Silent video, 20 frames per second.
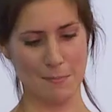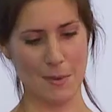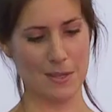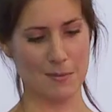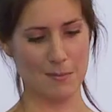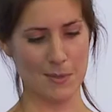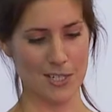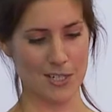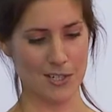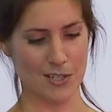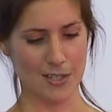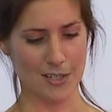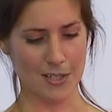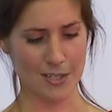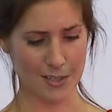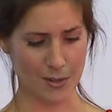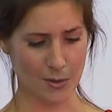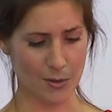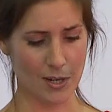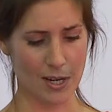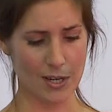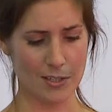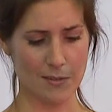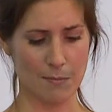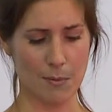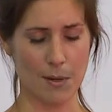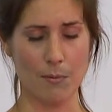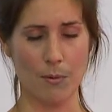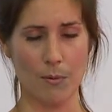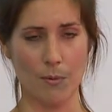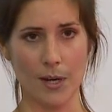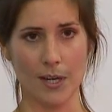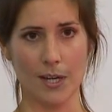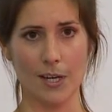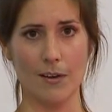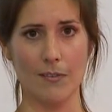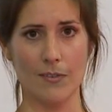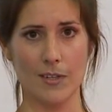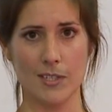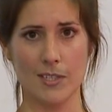mathematicians, all kinds of people
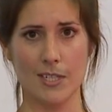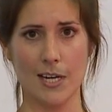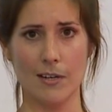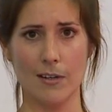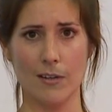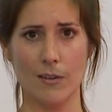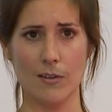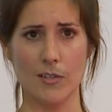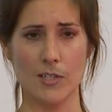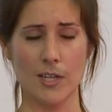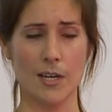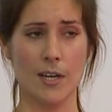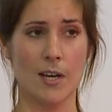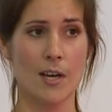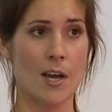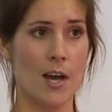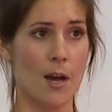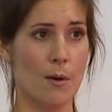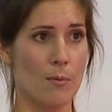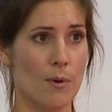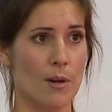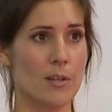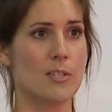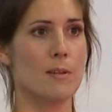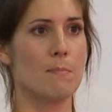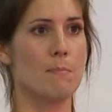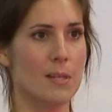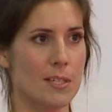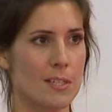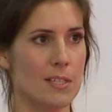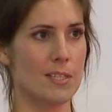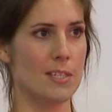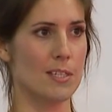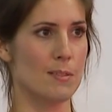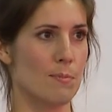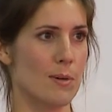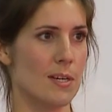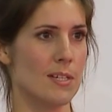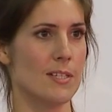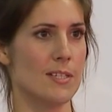working on this technology. And we're actually building these
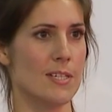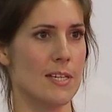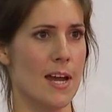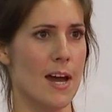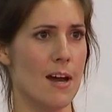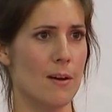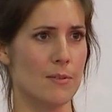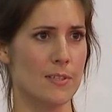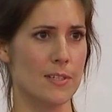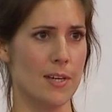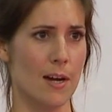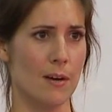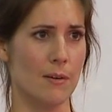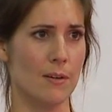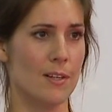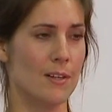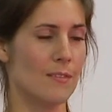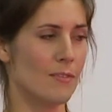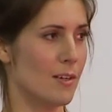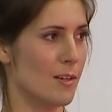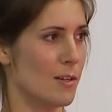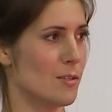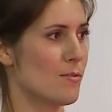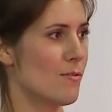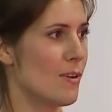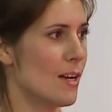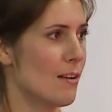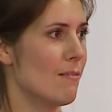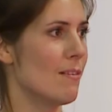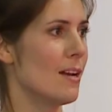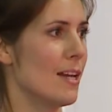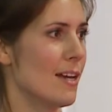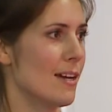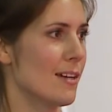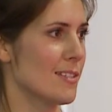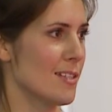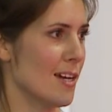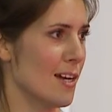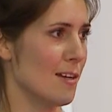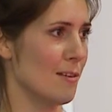printers in-house now. And it's really, really
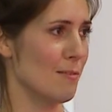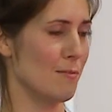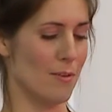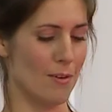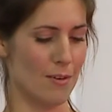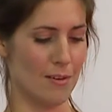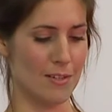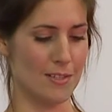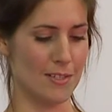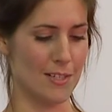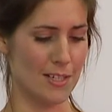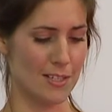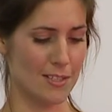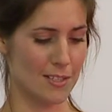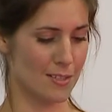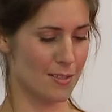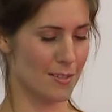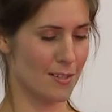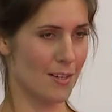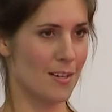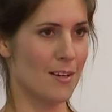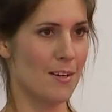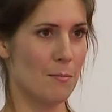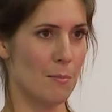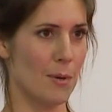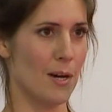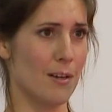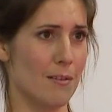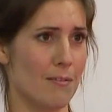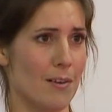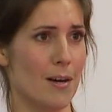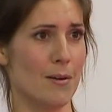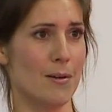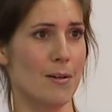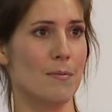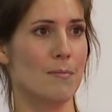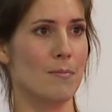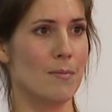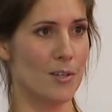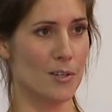exciting for us. And it's part of
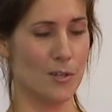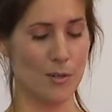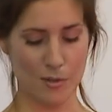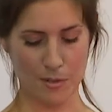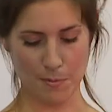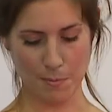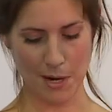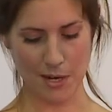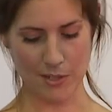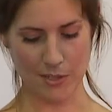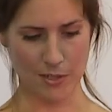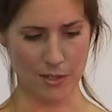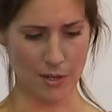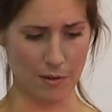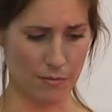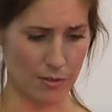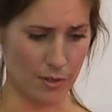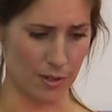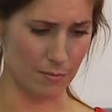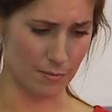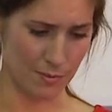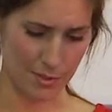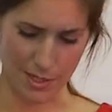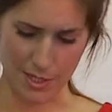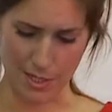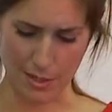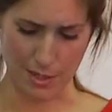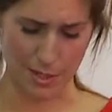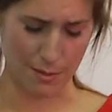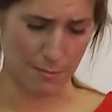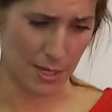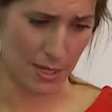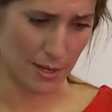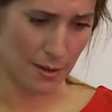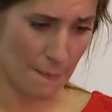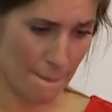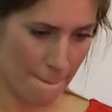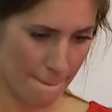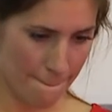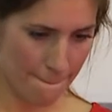our huge passion over at
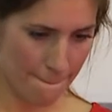IB.